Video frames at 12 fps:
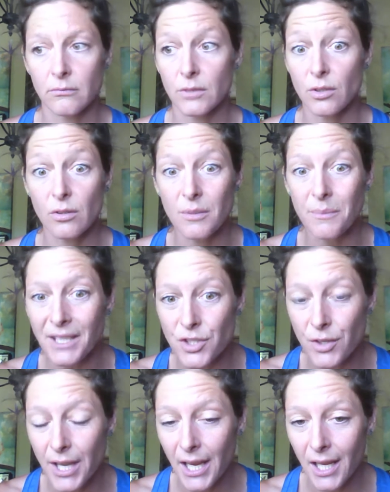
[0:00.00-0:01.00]
You're doing the best
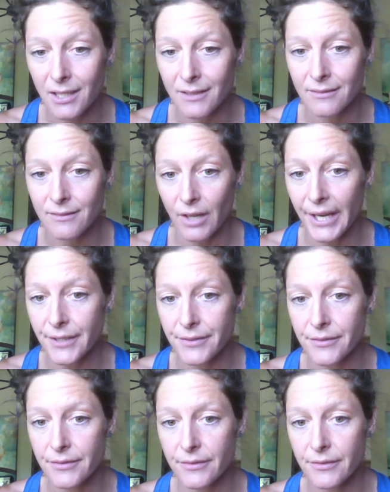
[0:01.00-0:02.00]
you can, right?
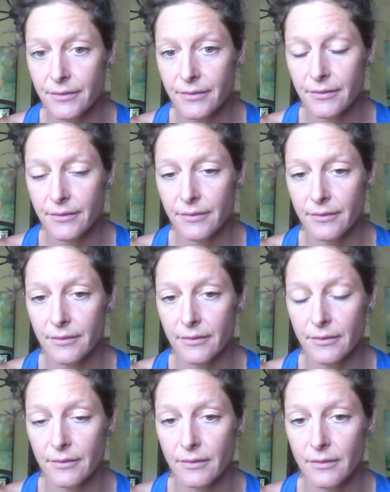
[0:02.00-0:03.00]

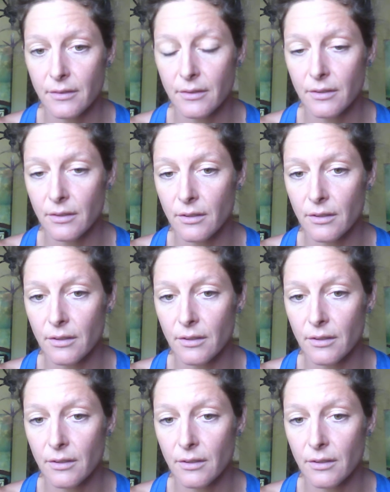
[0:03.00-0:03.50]
Yeah.